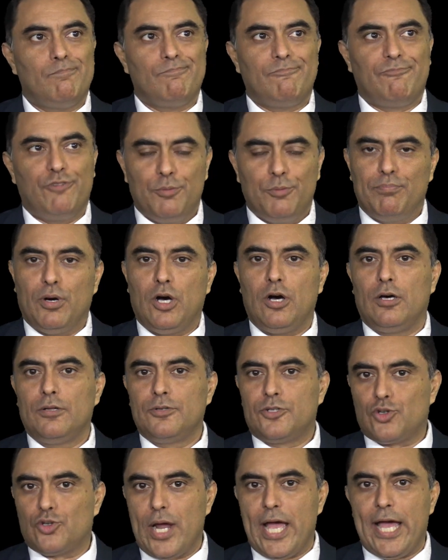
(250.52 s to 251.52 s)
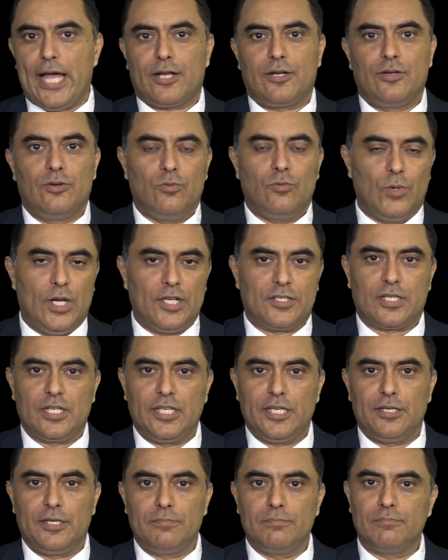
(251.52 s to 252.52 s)
football, track,
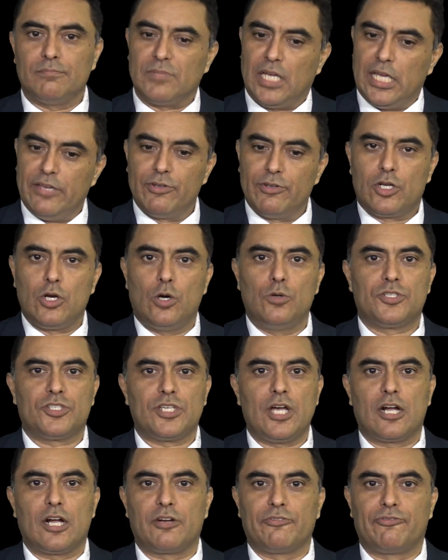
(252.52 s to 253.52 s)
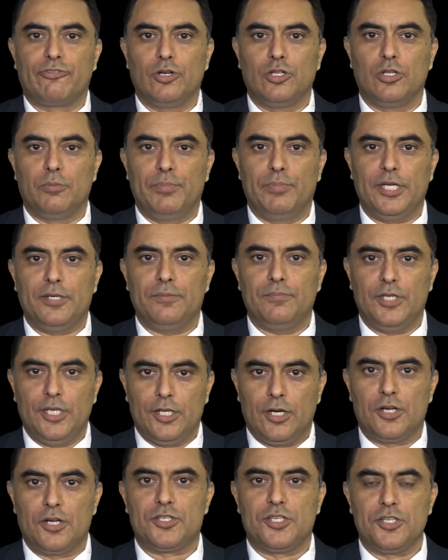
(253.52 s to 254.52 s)
wrestling. I even coached soccer for a little bit in
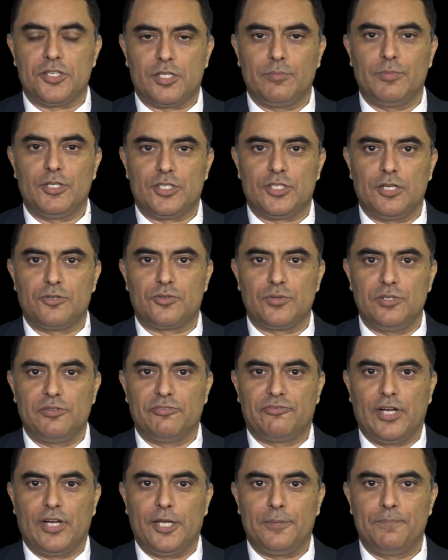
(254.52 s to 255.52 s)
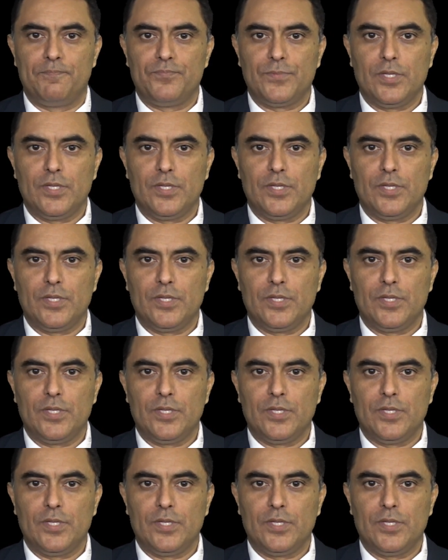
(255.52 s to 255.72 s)
our system in Central Unified.